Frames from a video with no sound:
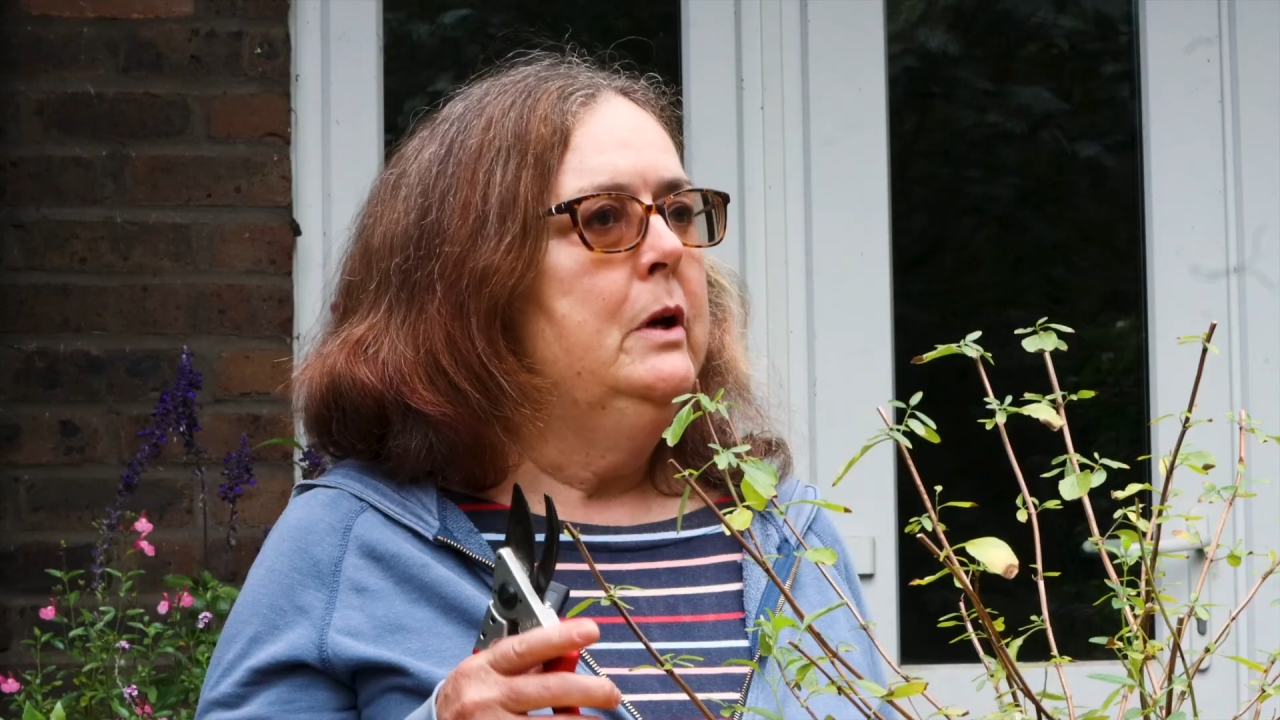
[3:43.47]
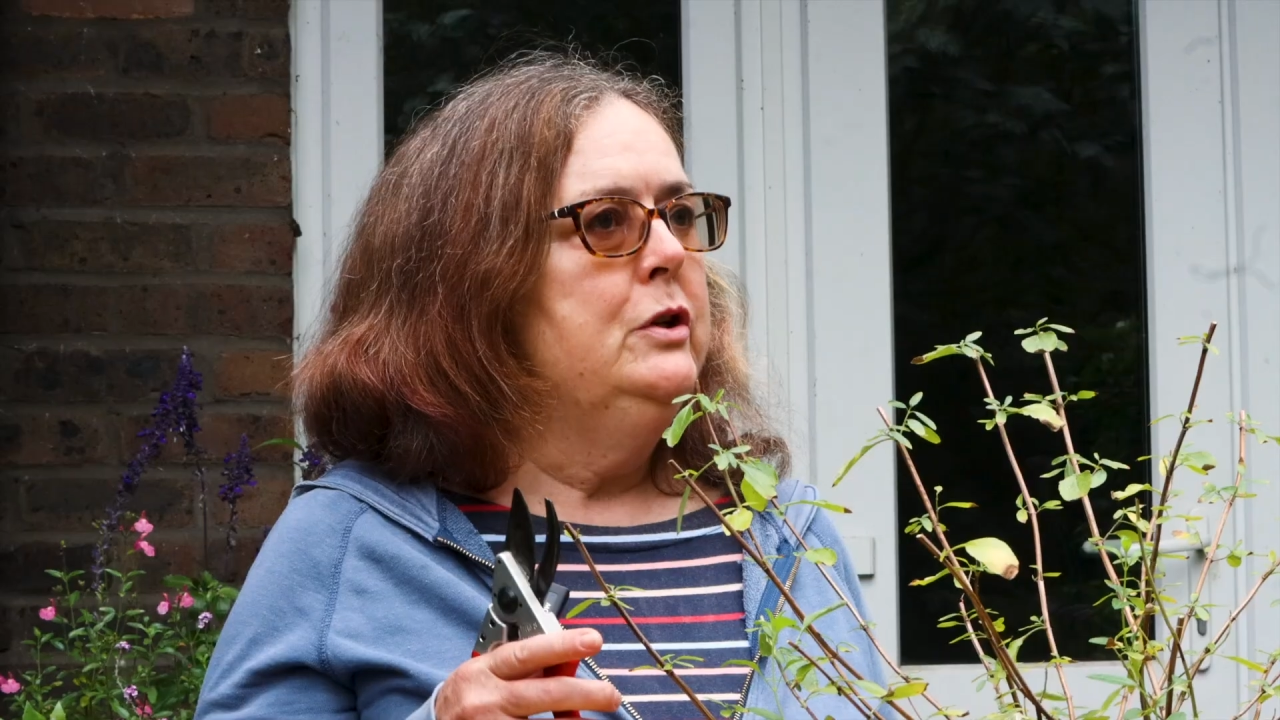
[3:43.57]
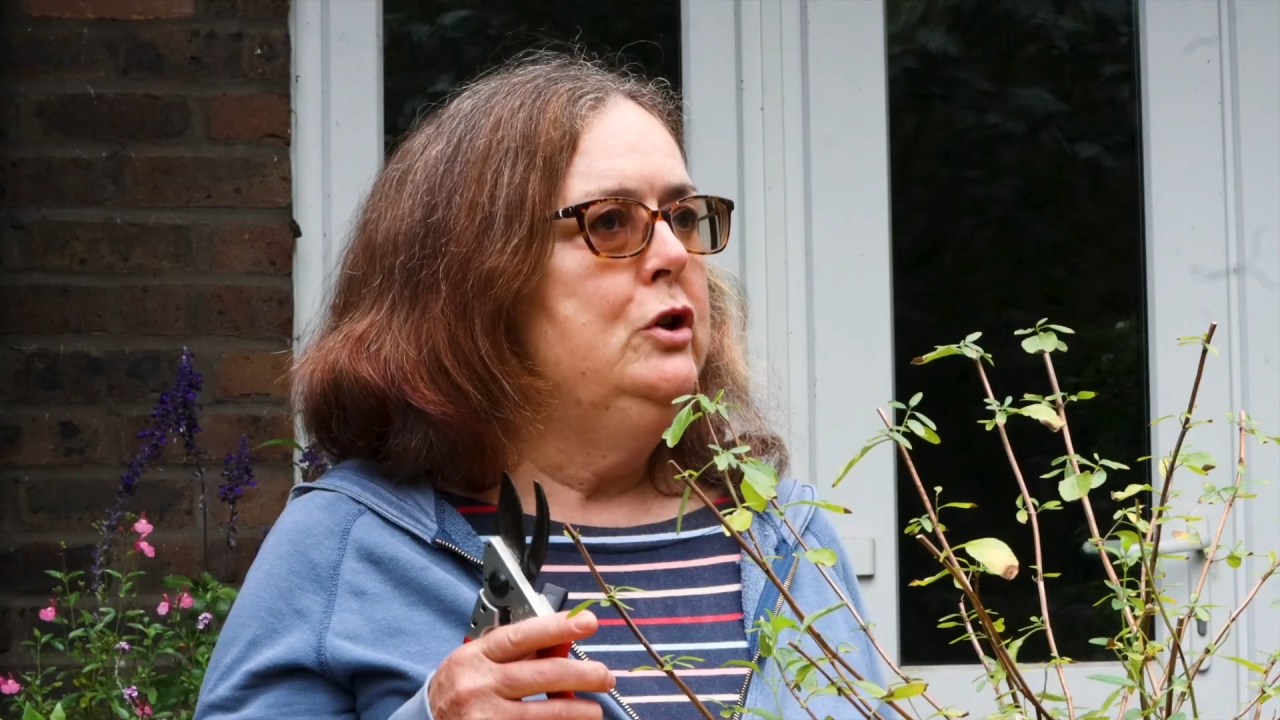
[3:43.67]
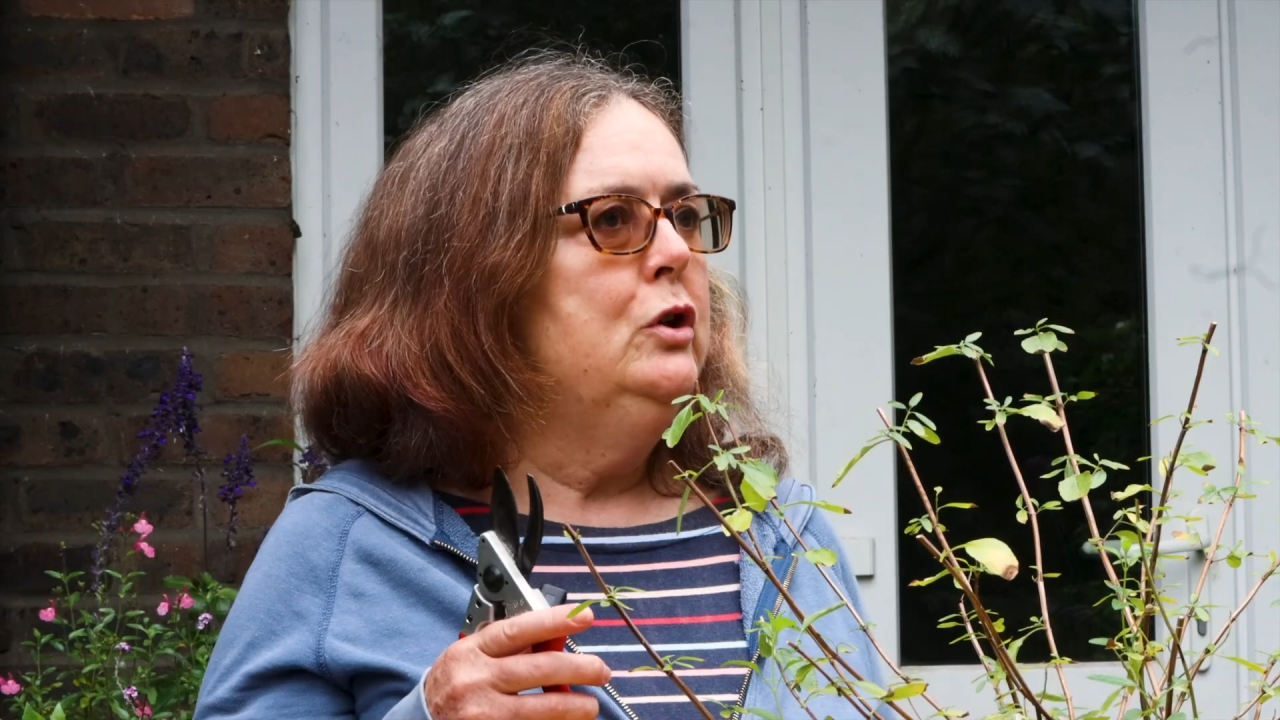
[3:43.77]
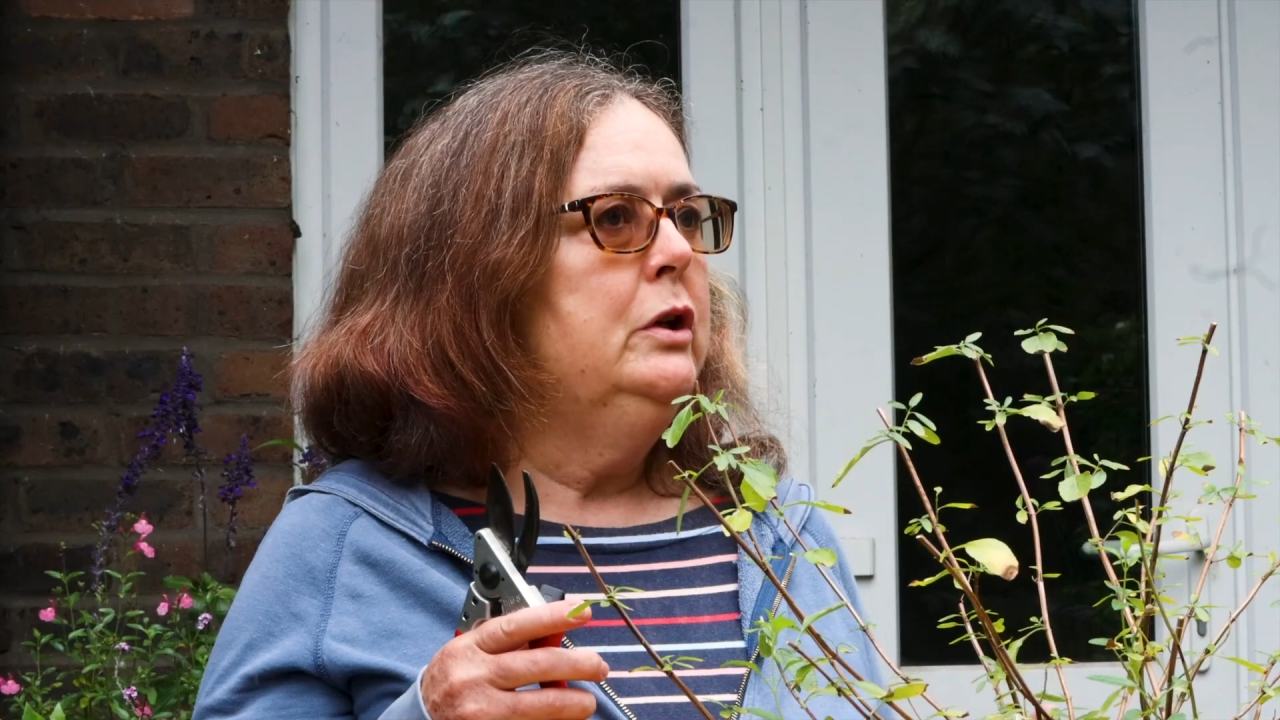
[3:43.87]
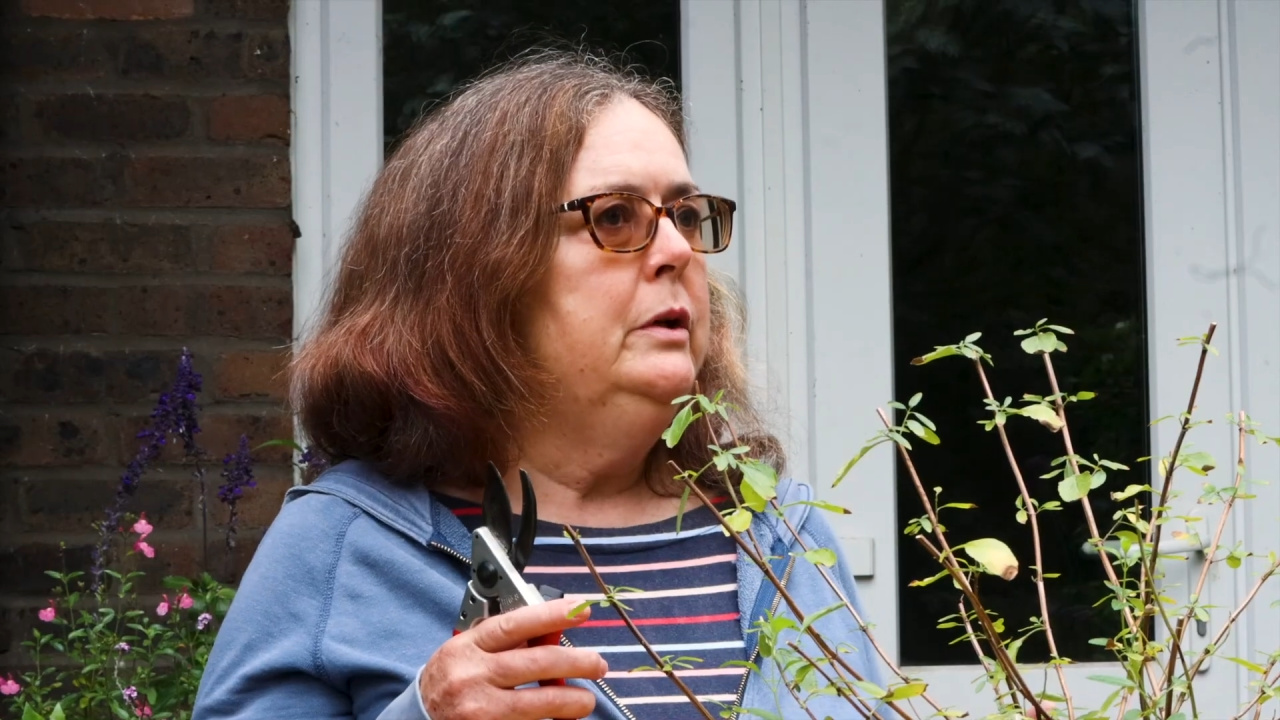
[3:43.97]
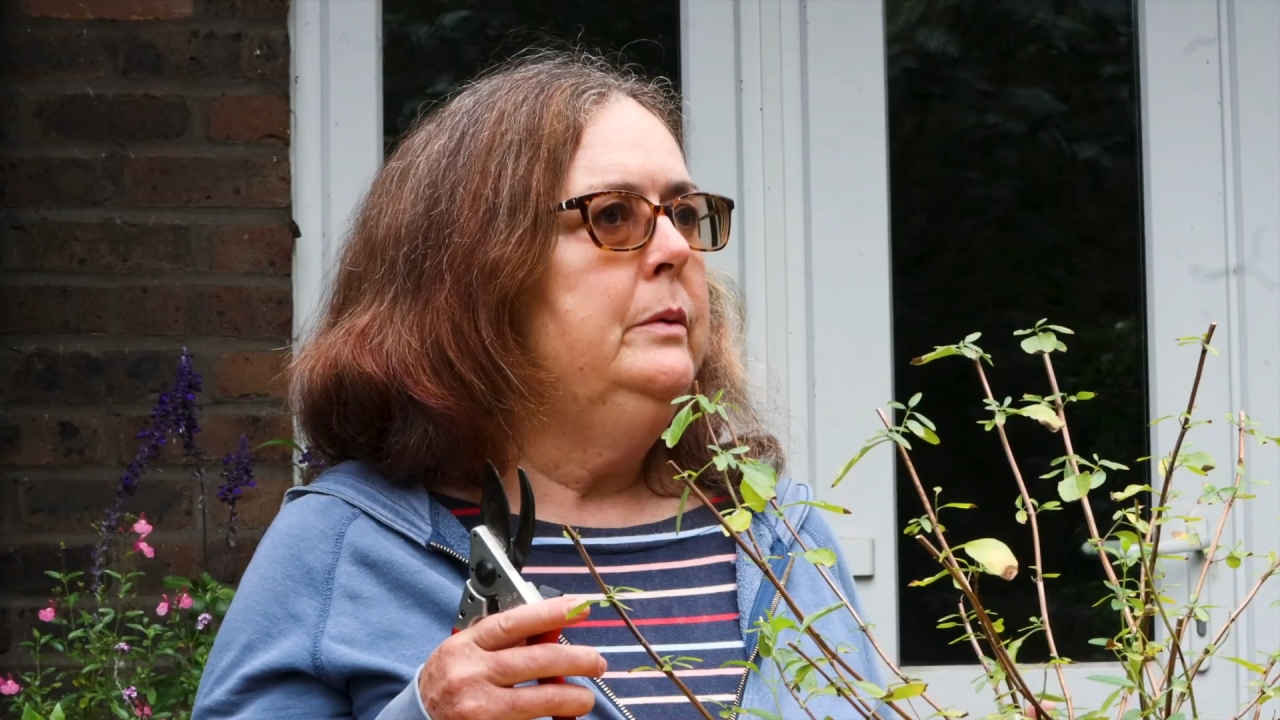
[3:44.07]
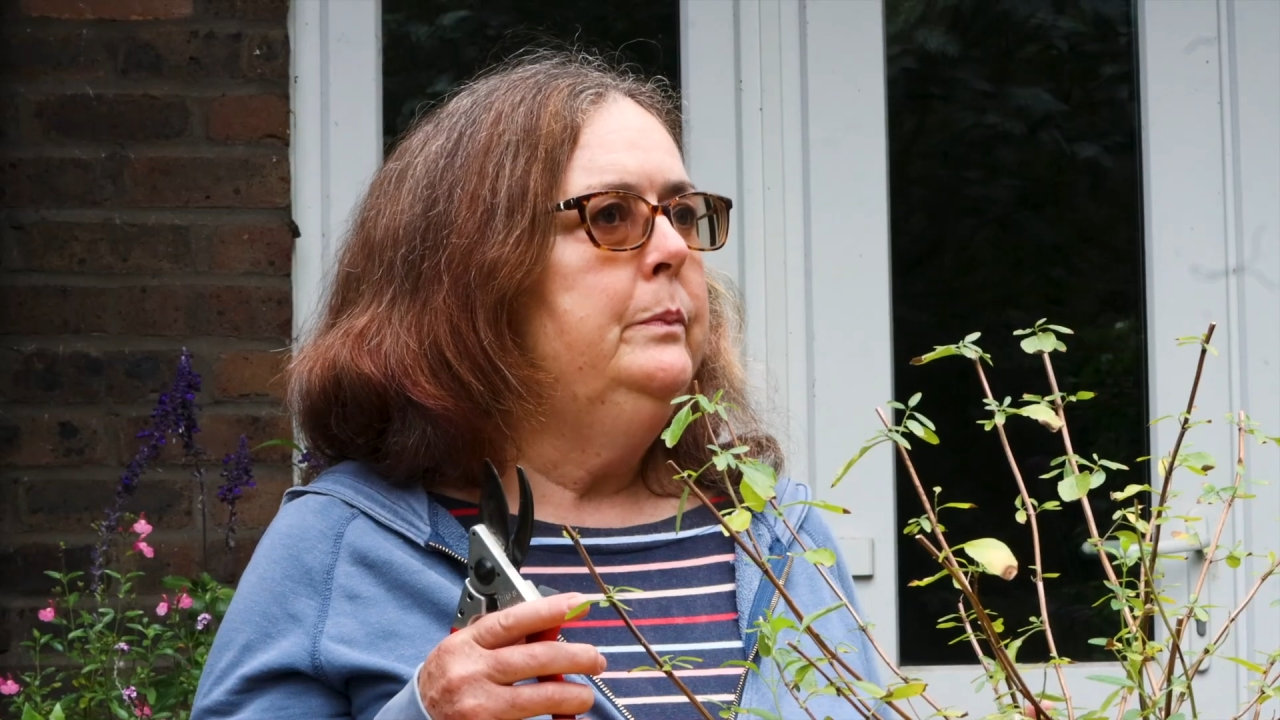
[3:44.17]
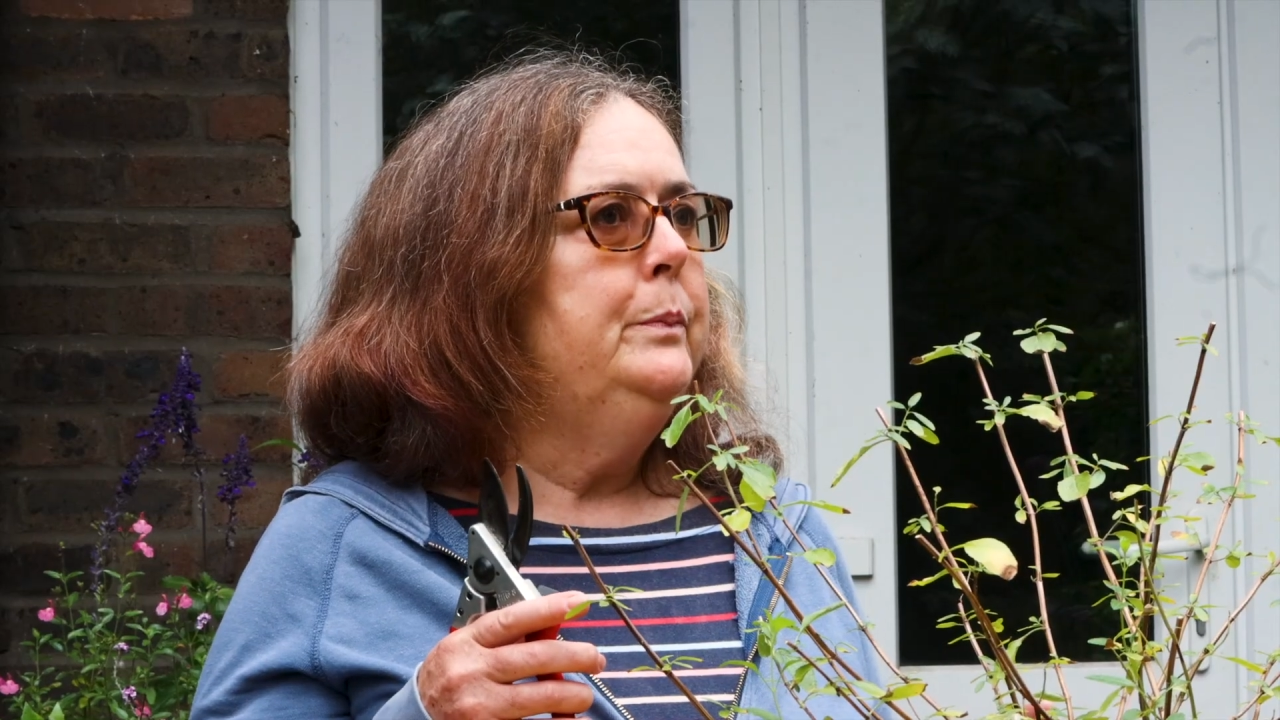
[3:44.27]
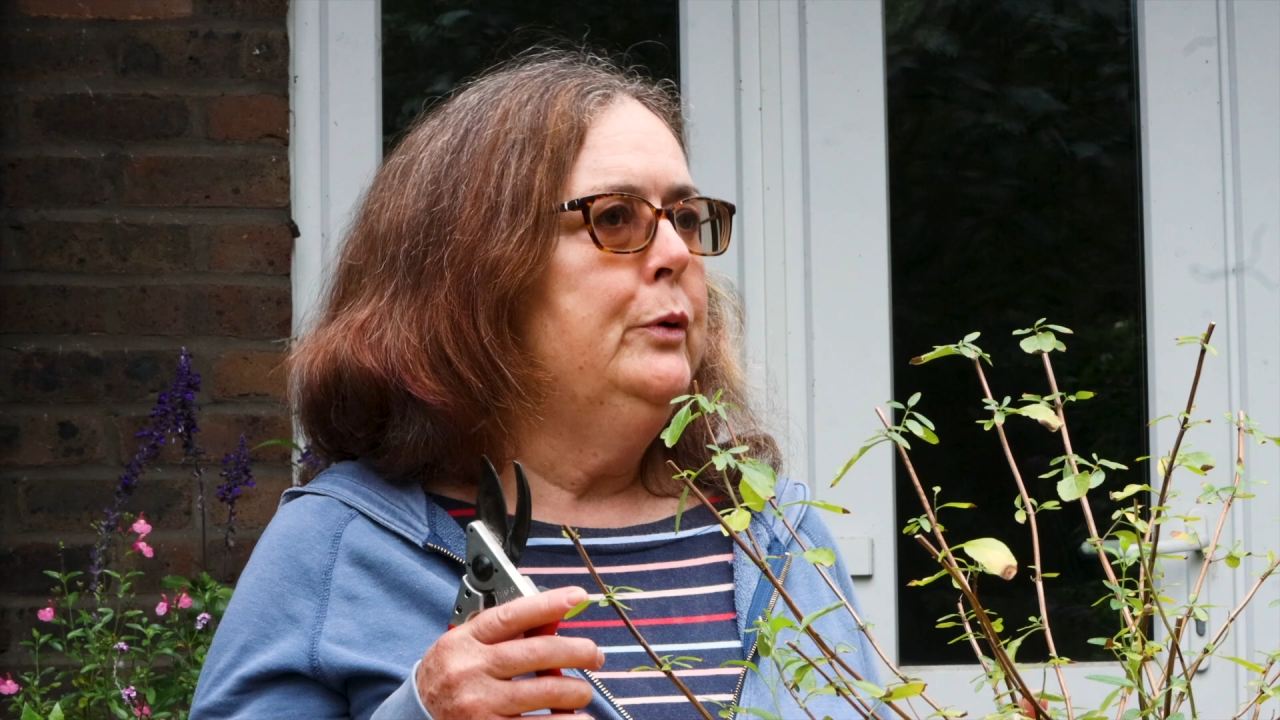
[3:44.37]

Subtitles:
because you can